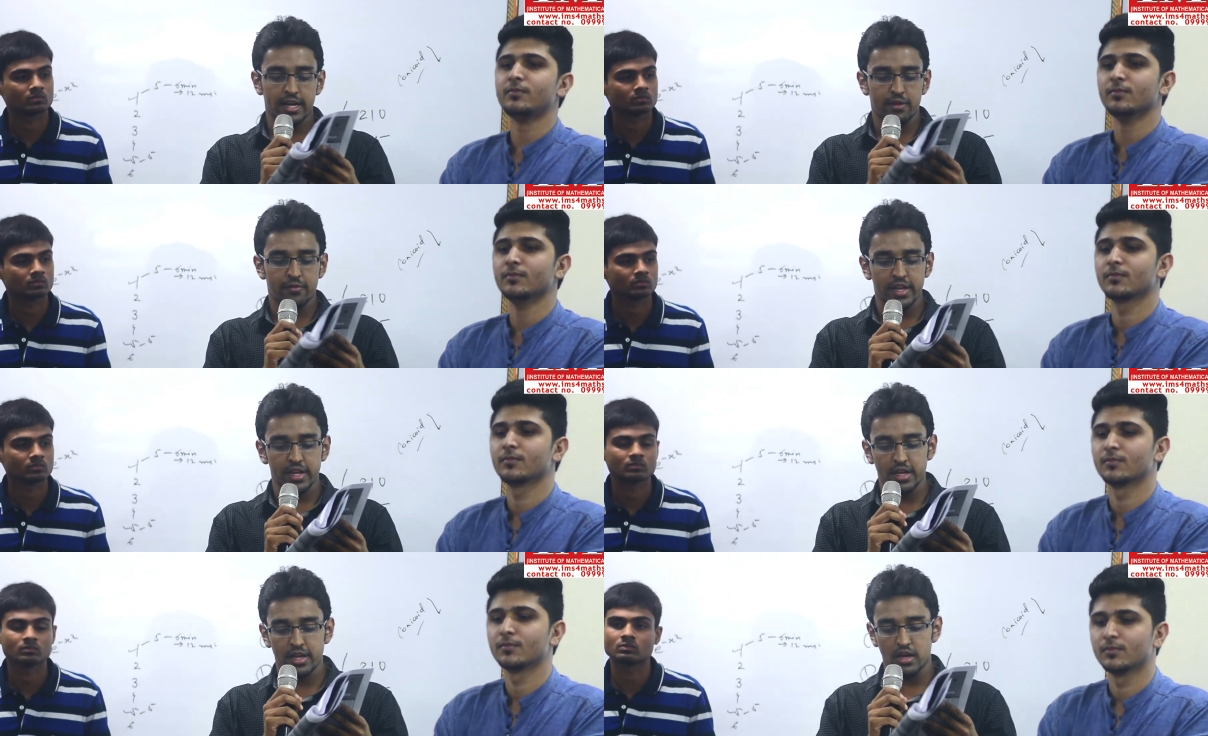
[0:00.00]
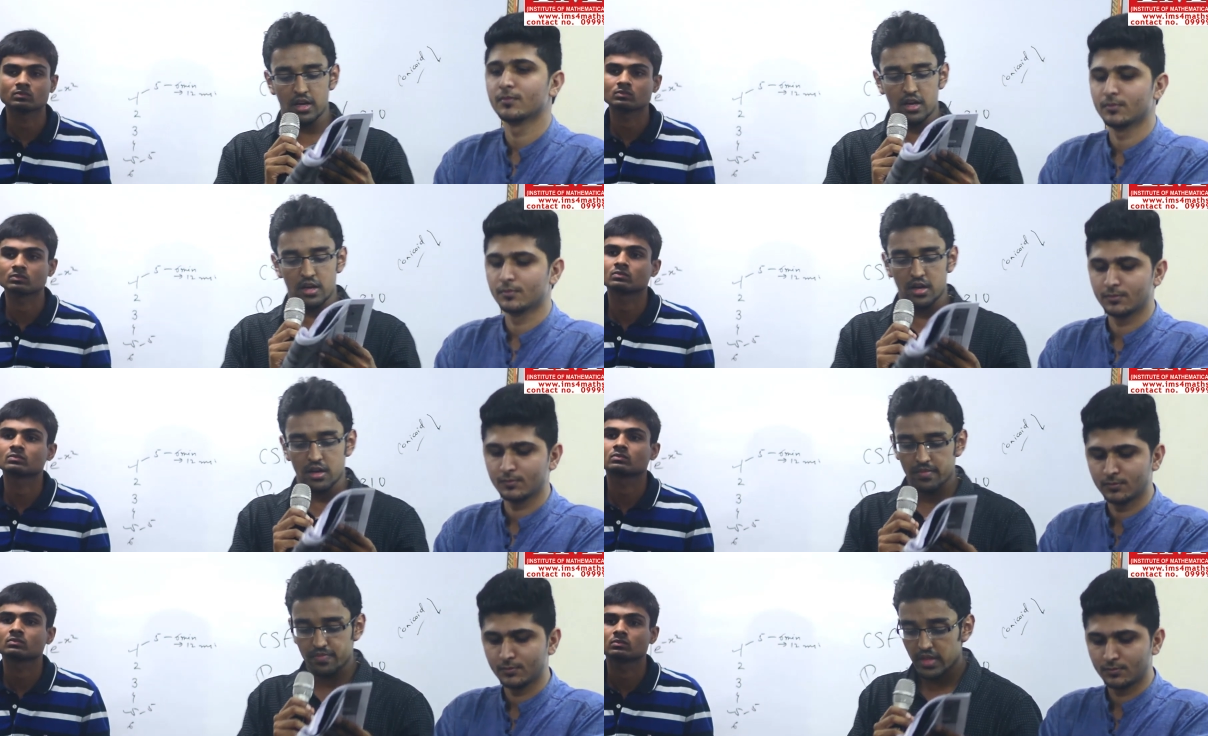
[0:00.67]
Speaker 1: did very
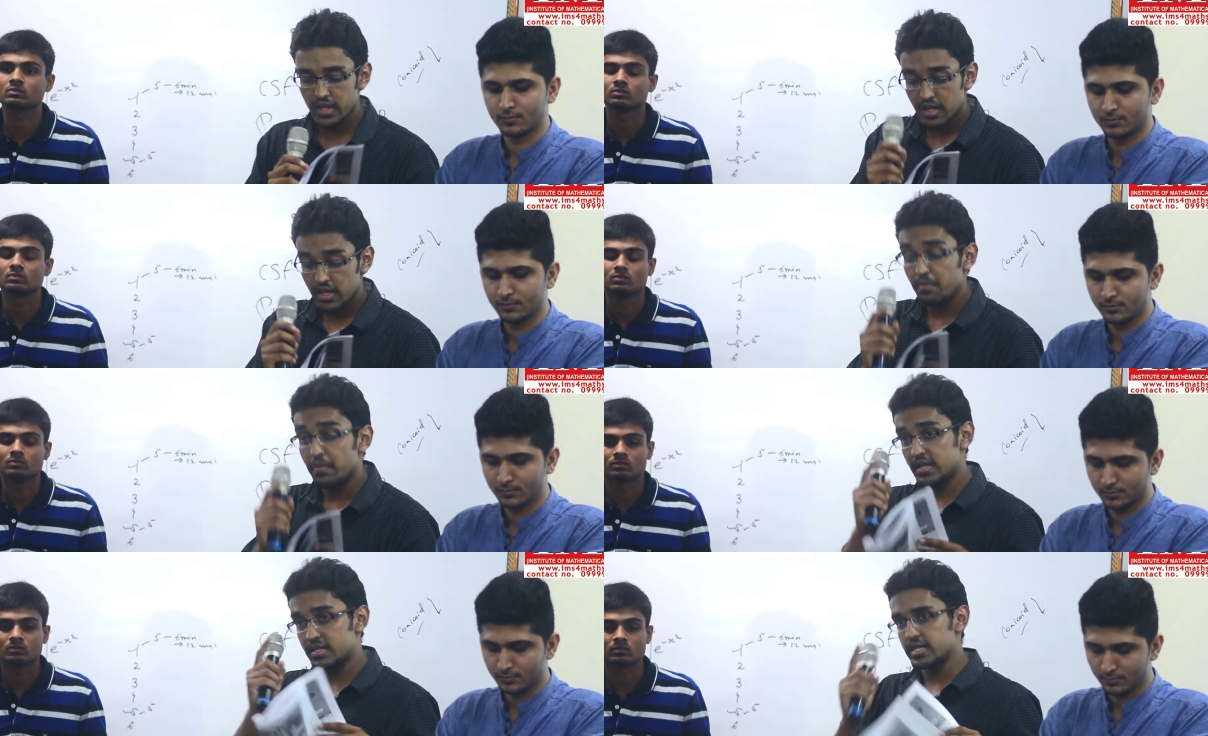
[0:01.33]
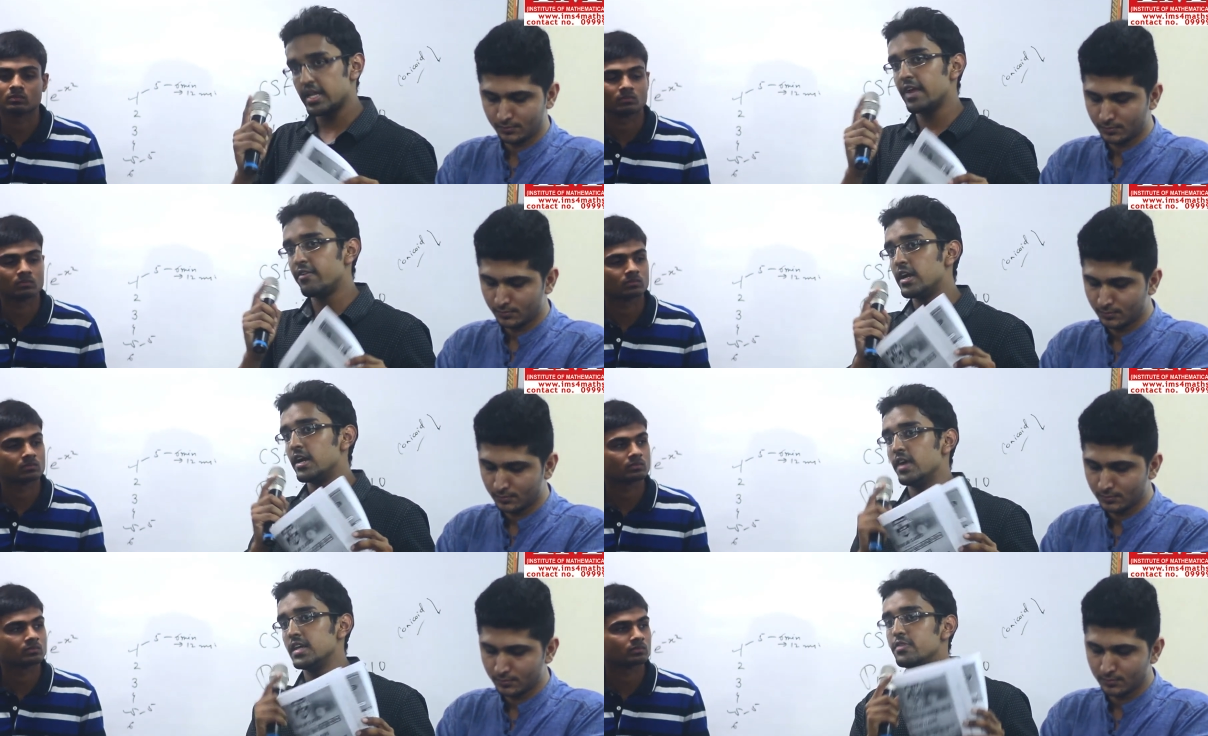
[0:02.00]
but still I will
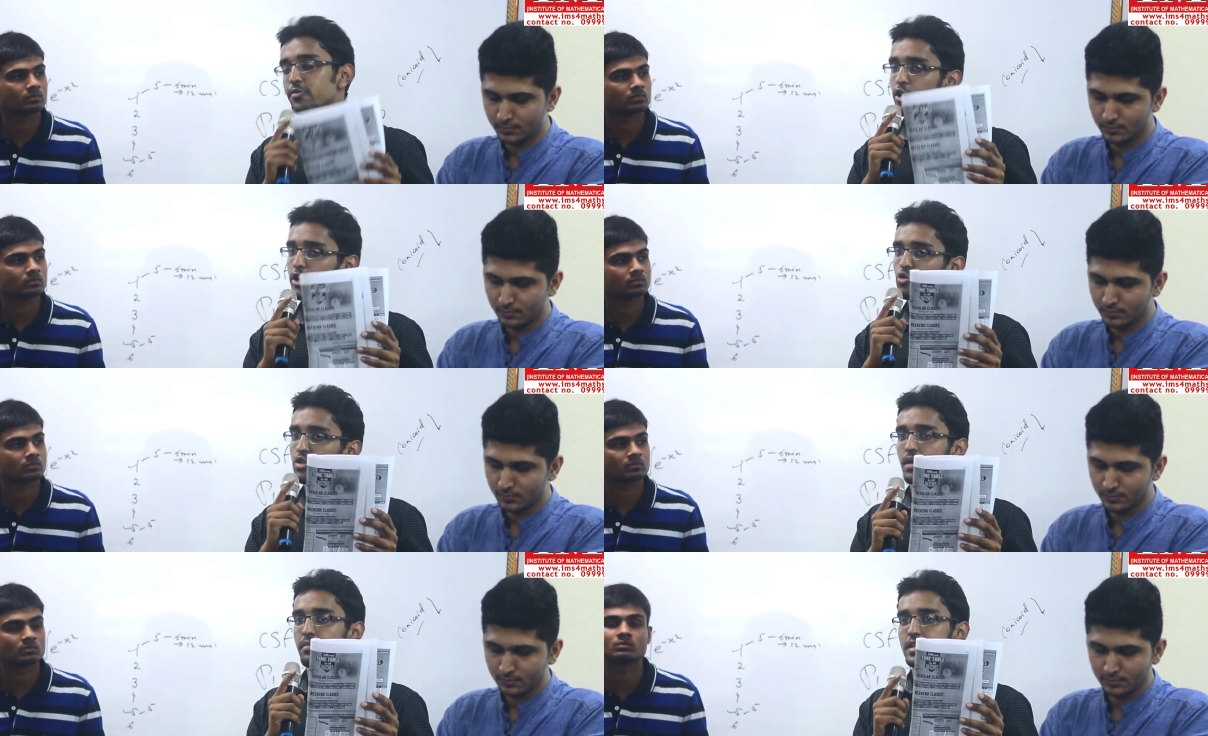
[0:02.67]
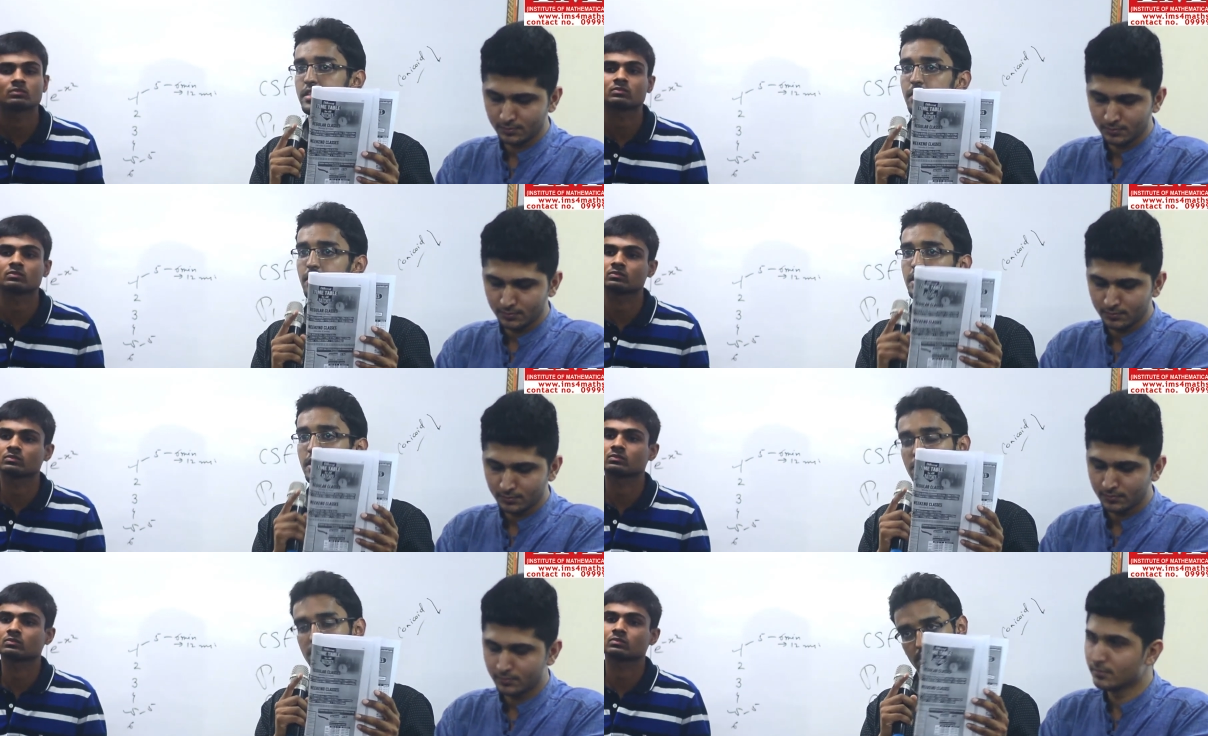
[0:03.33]
advise if you can do the complete syllabus
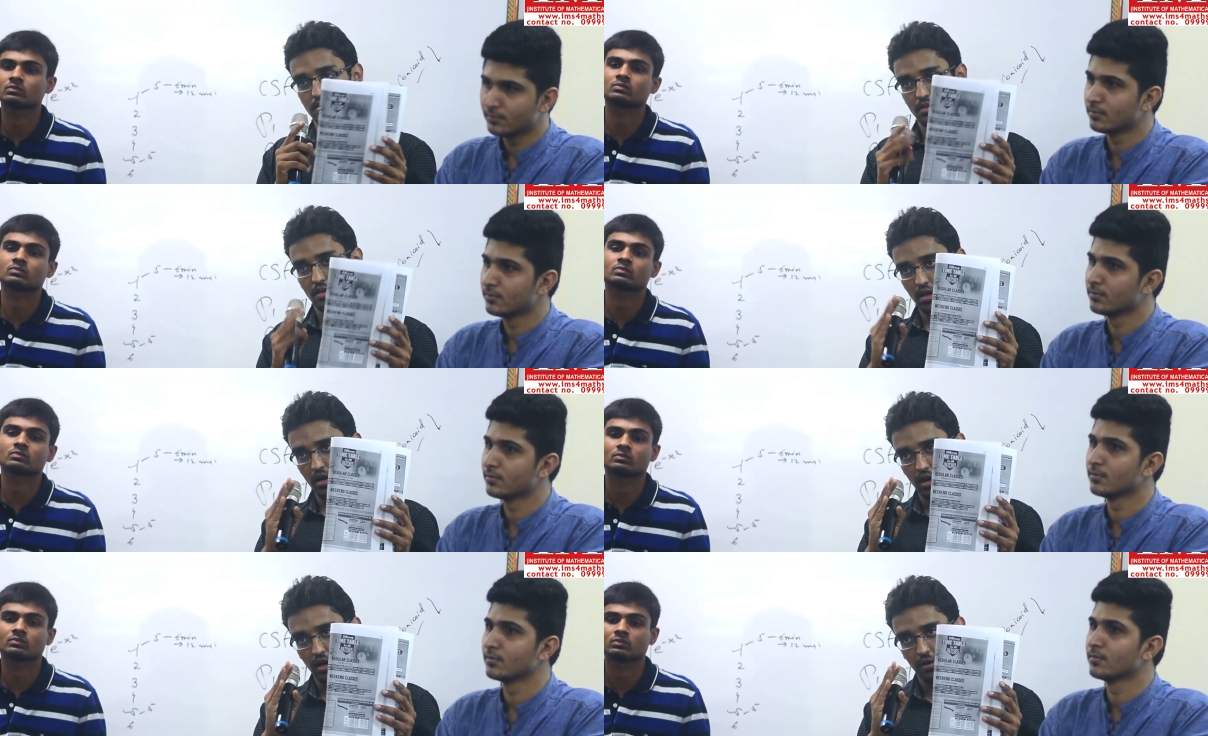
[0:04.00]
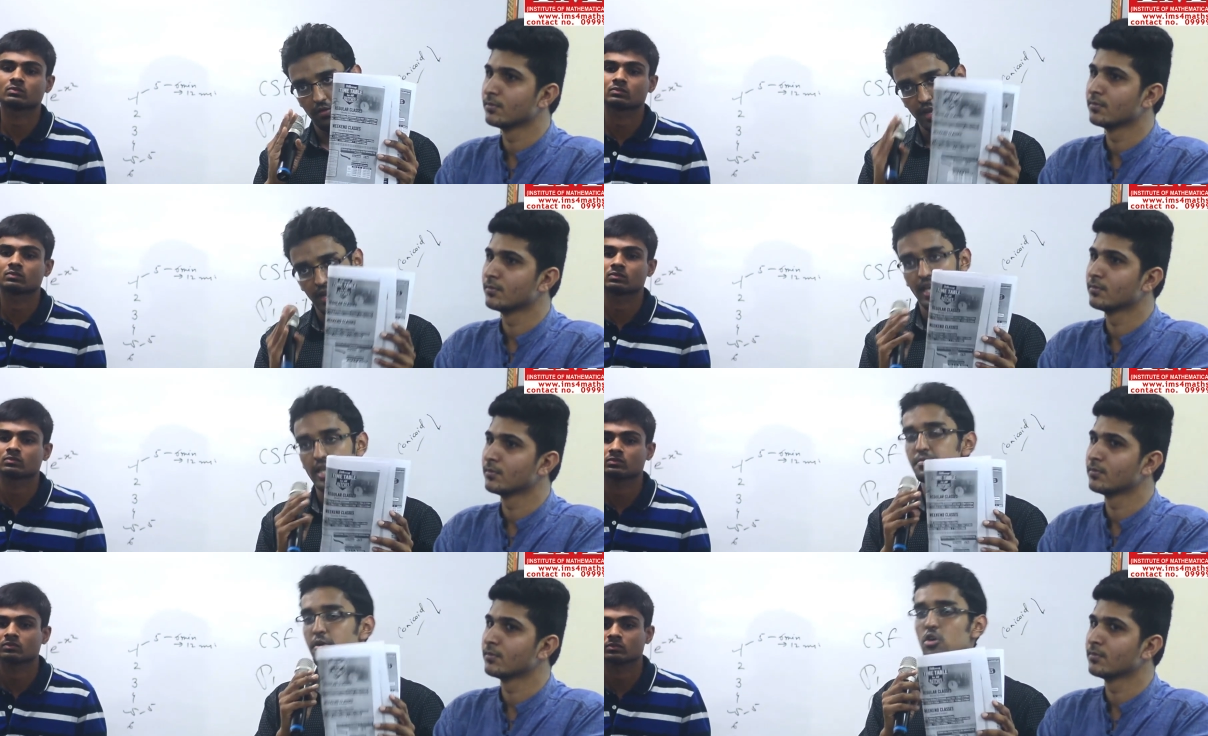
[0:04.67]
it is very
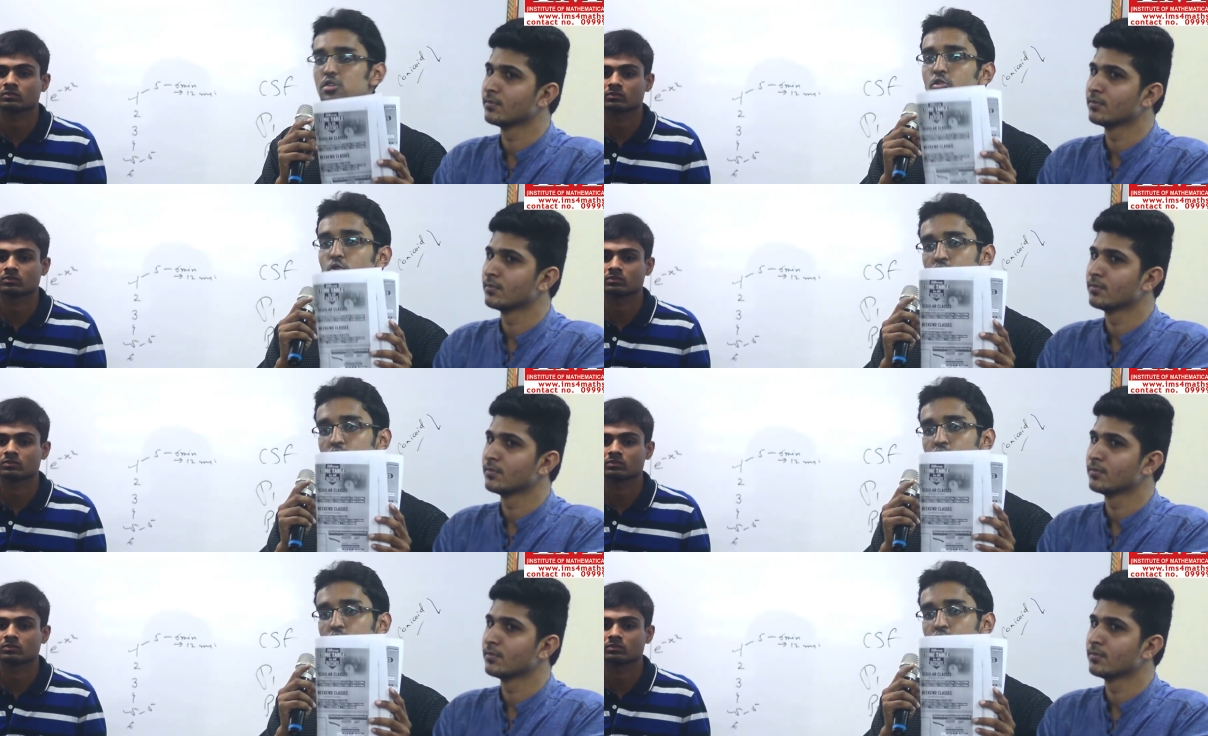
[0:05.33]
nice because the